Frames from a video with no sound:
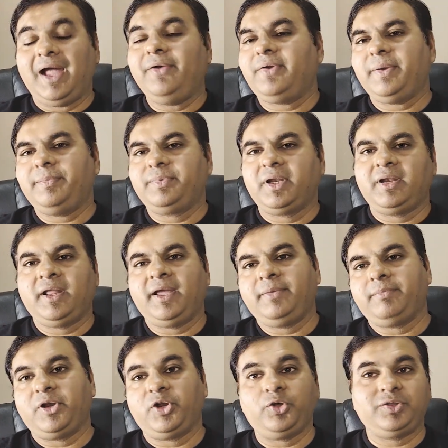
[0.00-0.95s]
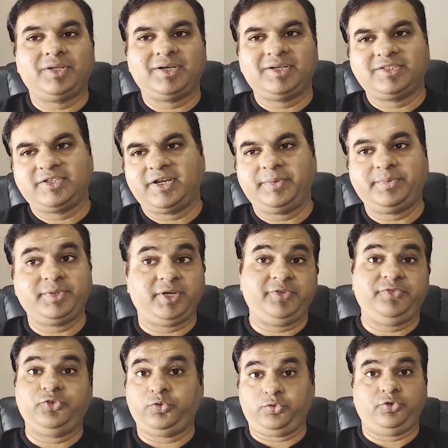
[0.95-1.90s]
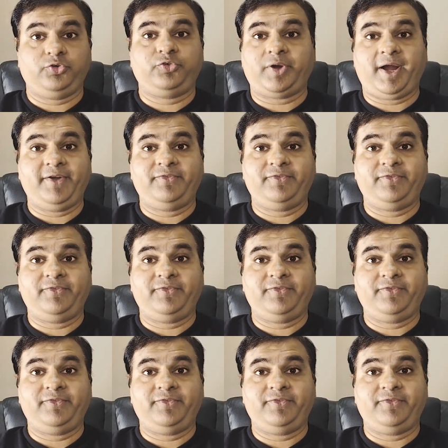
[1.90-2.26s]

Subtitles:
I have kept the link below in the description if you want to try